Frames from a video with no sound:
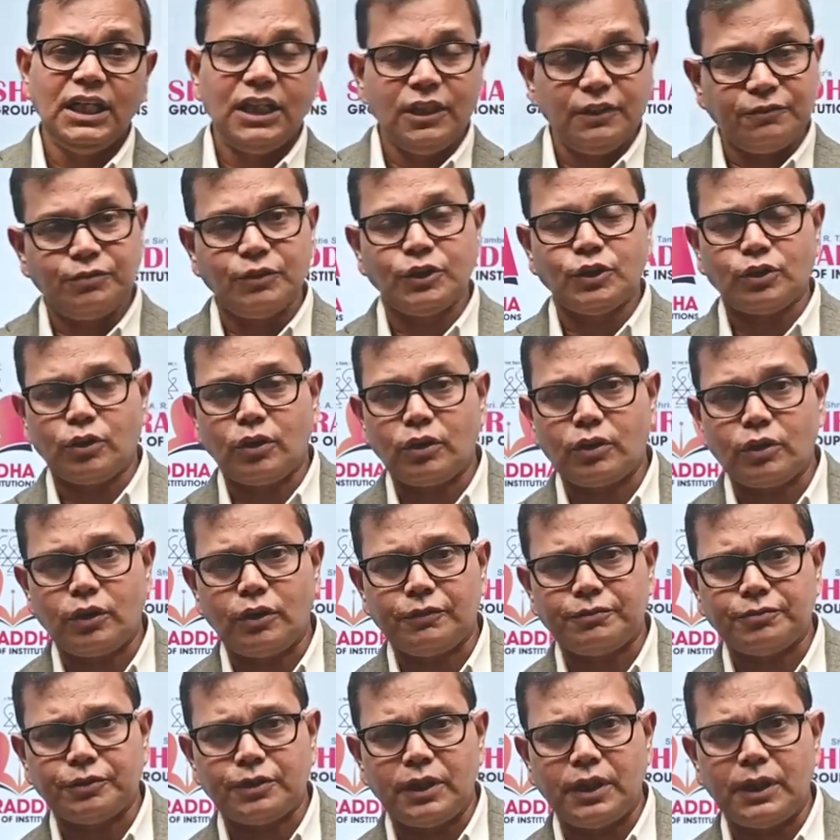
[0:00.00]
If we talk
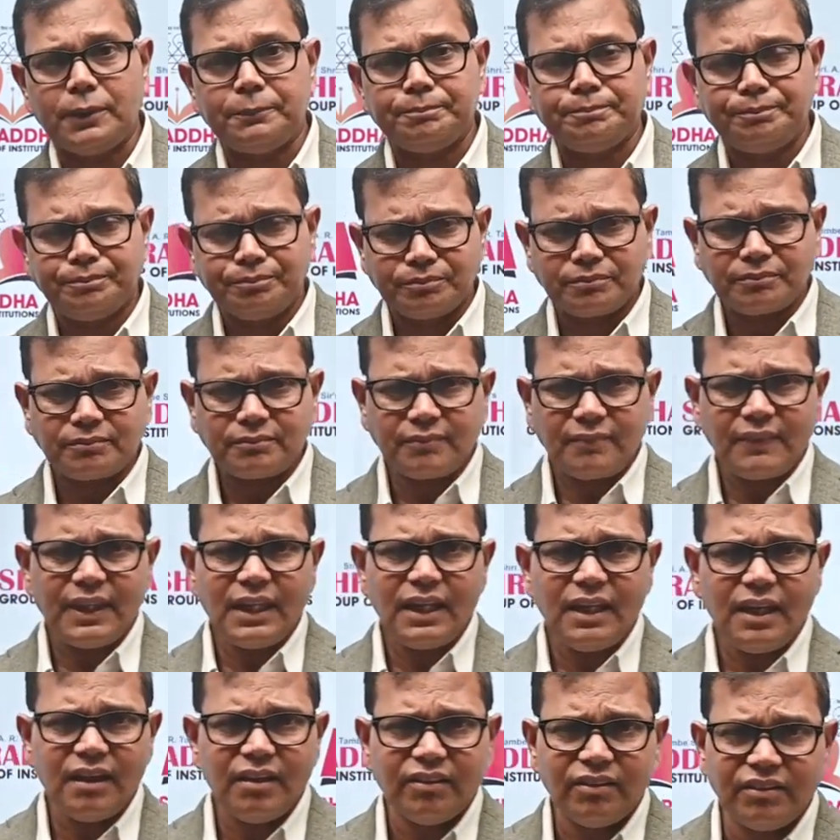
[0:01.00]
of
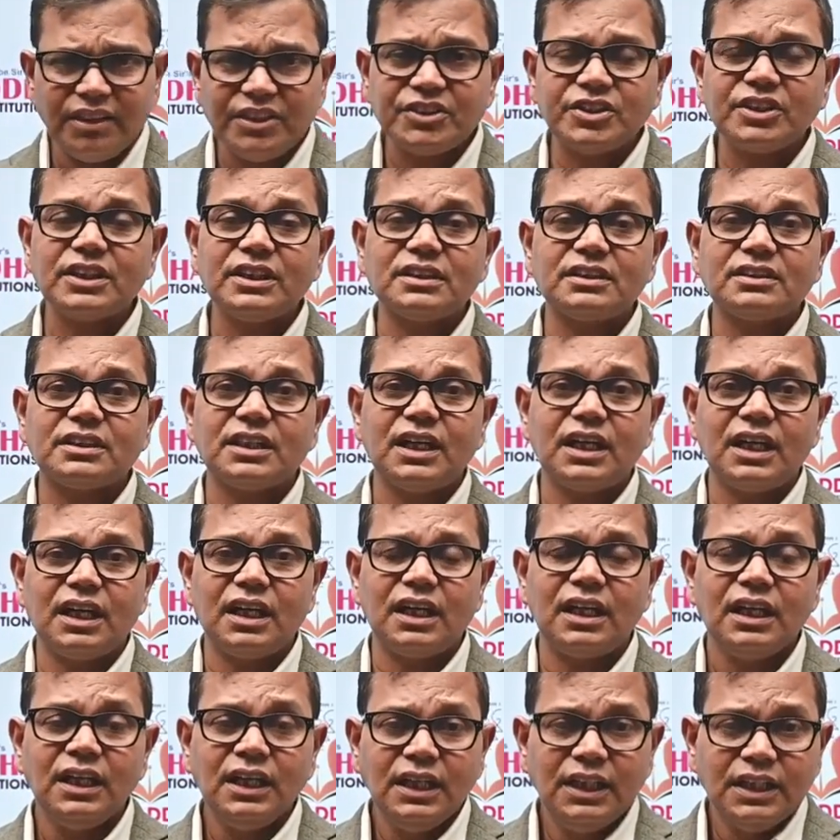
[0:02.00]
recent
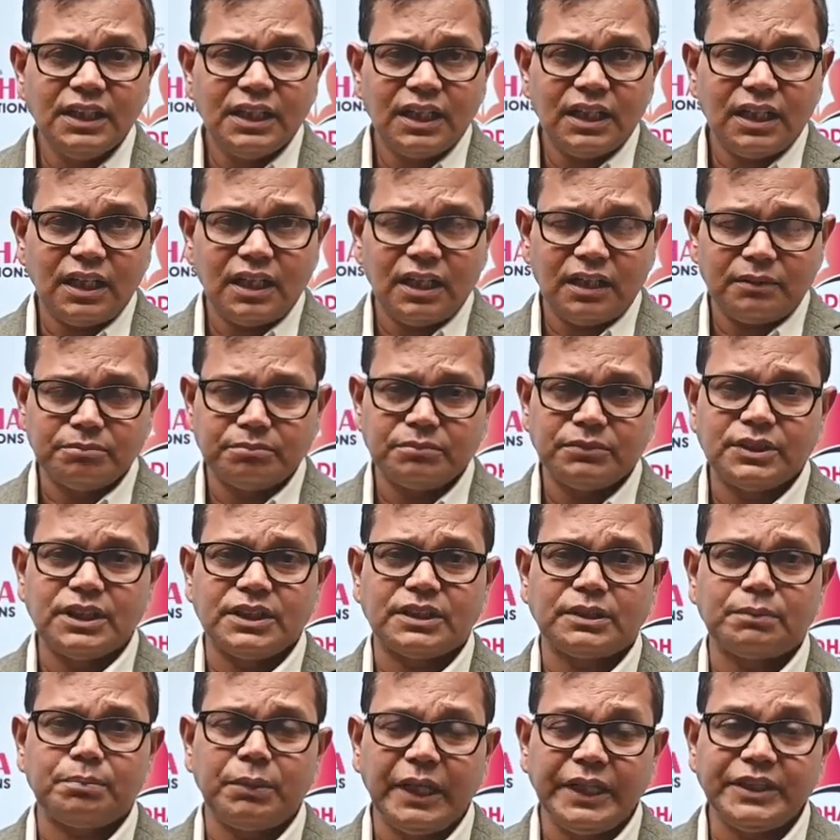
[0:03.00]

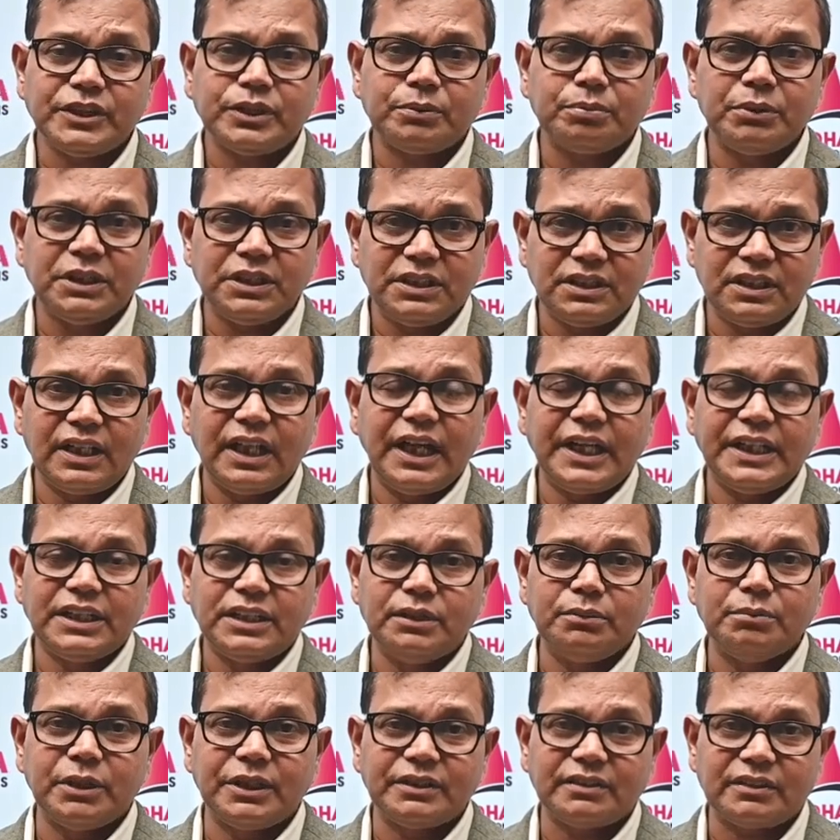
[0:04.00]
displacement in
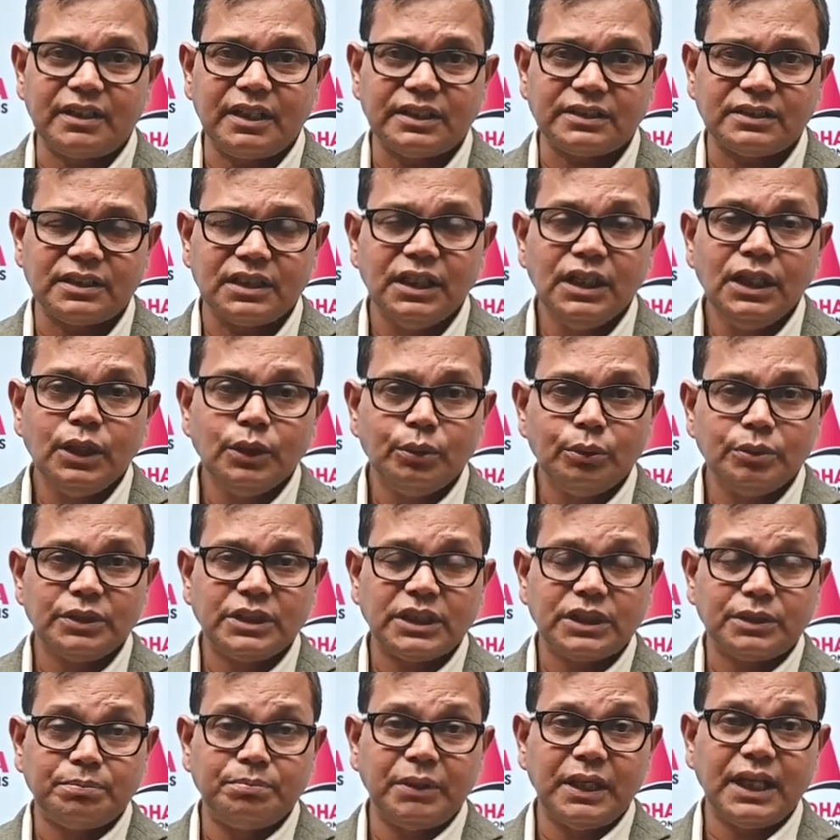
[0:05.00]
IIT Madras, which
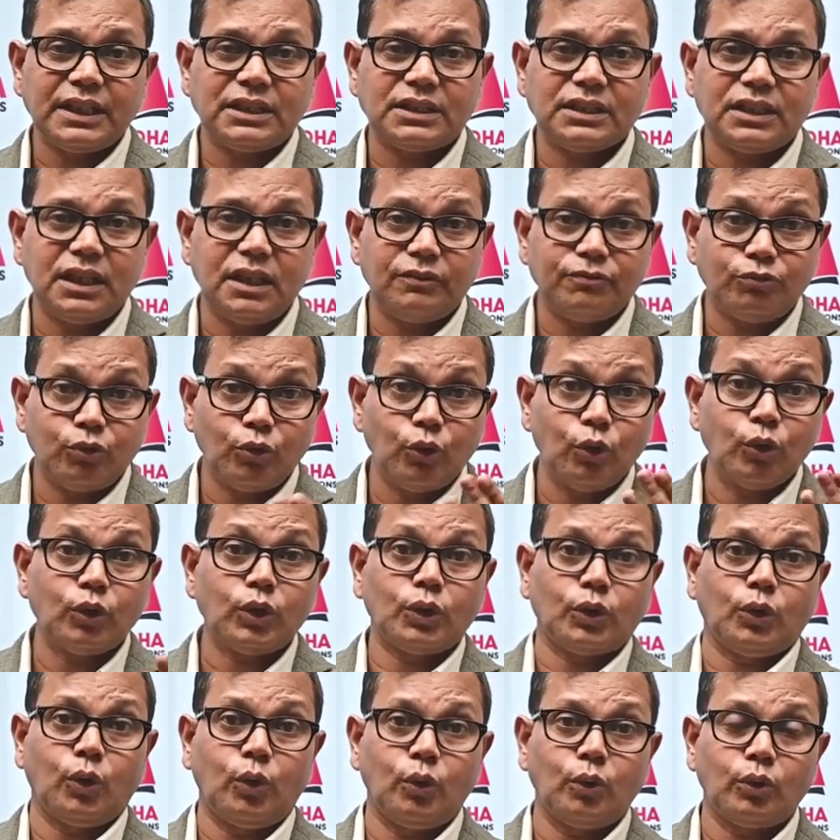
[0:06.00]
has bagged 4
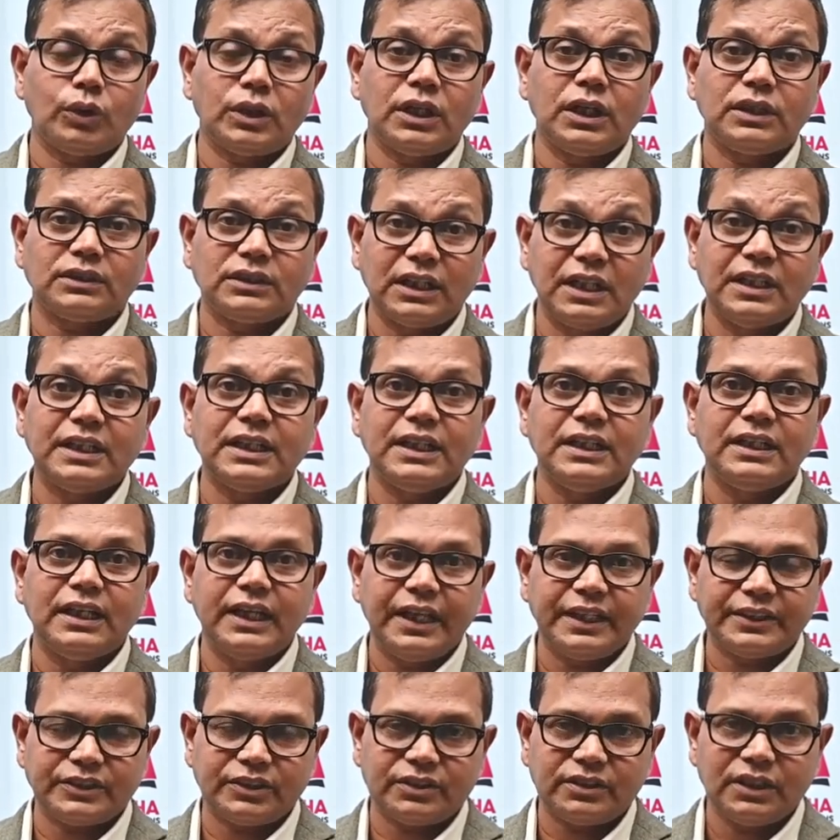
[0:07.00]
crore 13
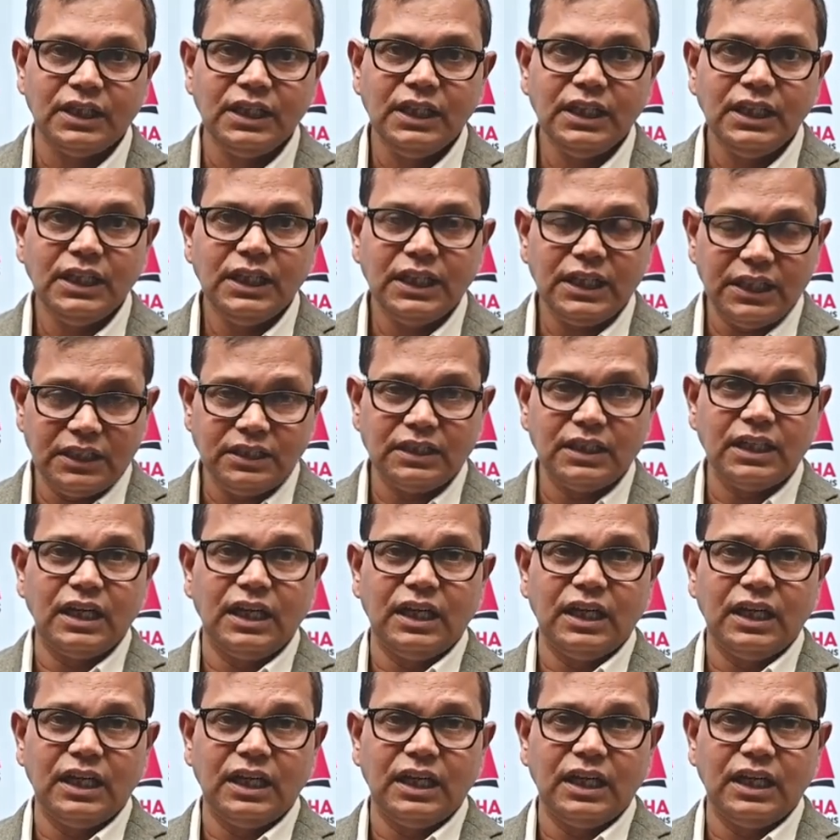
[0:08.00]
lakhs in